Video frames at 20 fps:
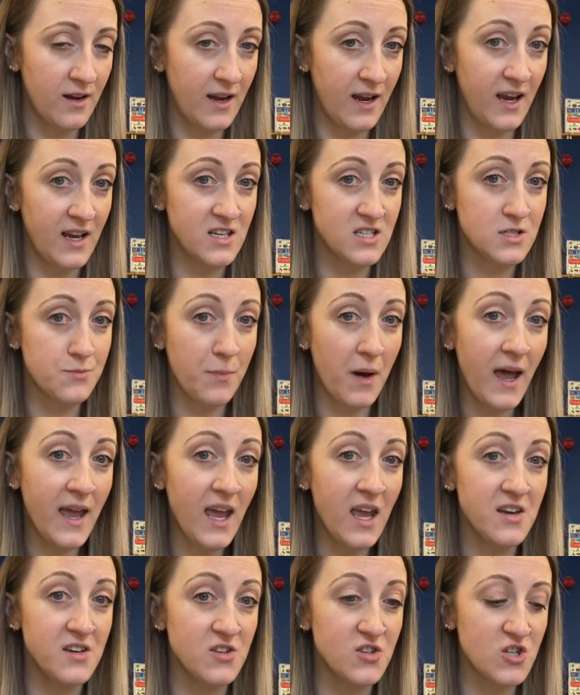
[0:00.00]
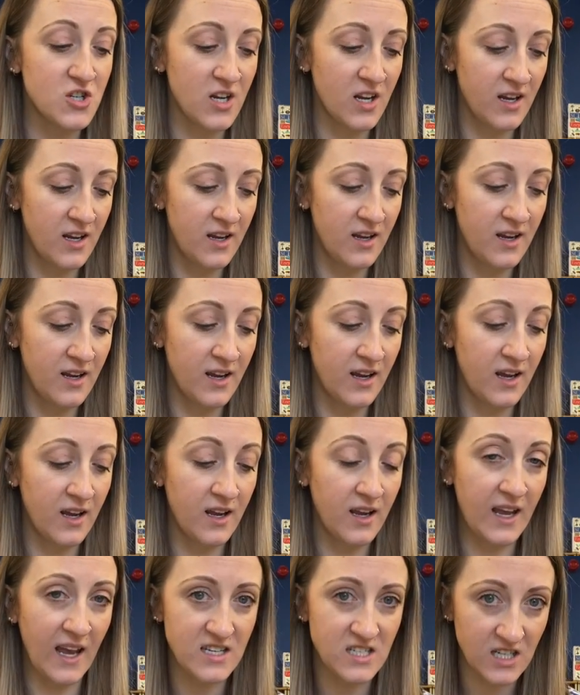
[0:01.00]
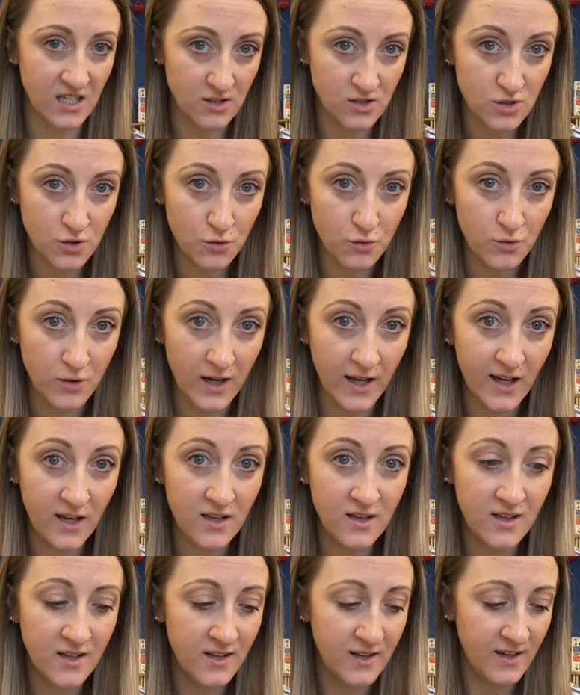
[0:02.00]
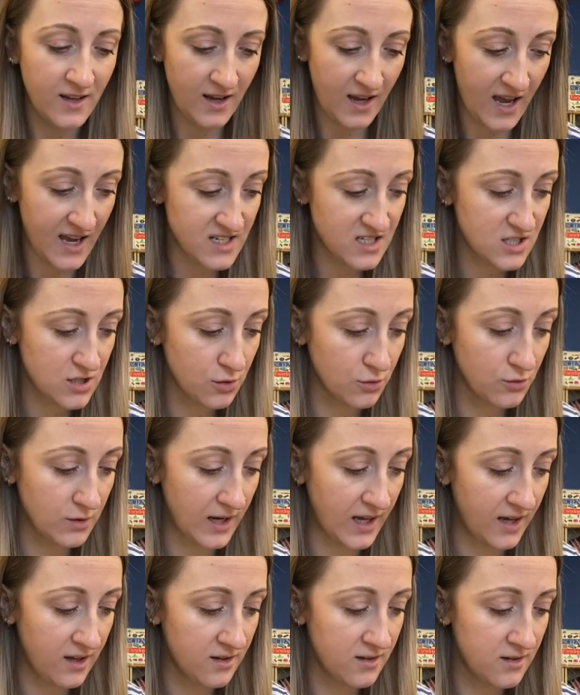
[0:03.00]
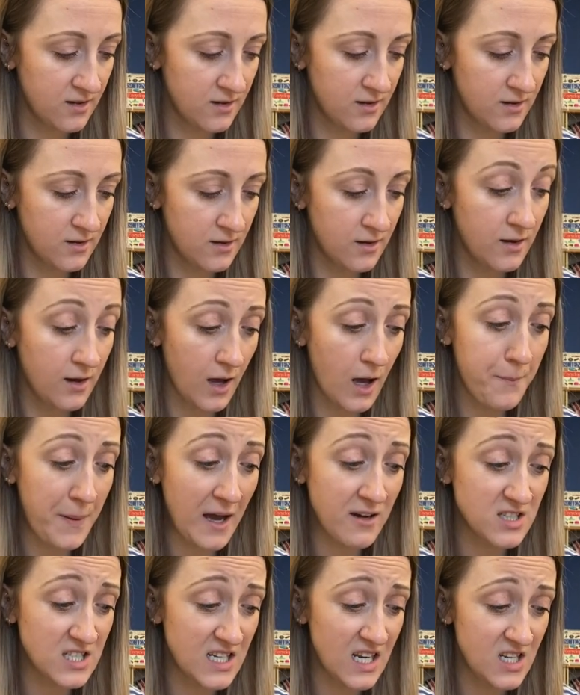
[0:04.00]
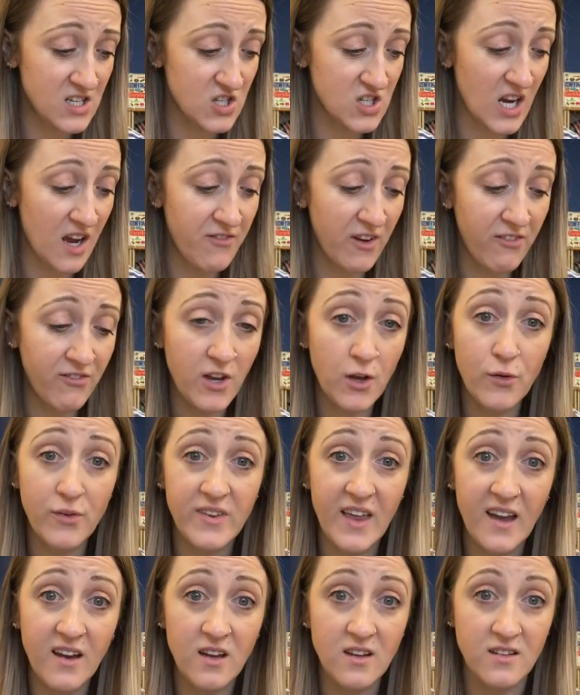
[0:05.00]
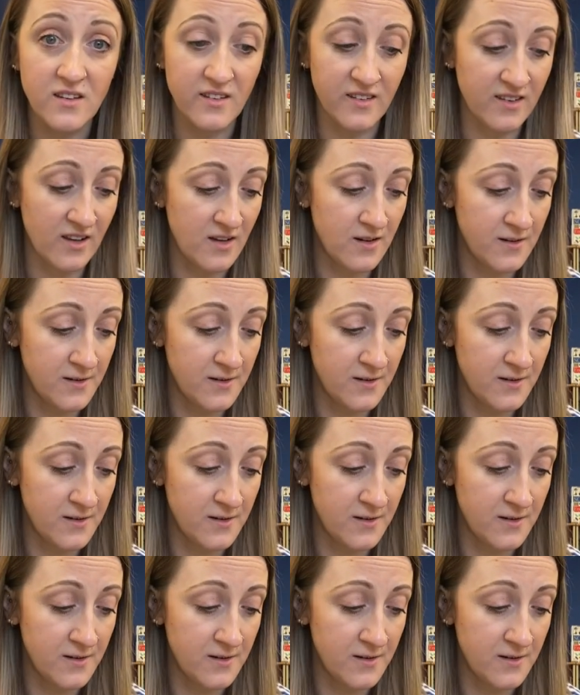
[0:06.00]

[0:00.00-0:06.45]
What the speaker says: inch by inch, getting taller and taller, about an inch every few seconds.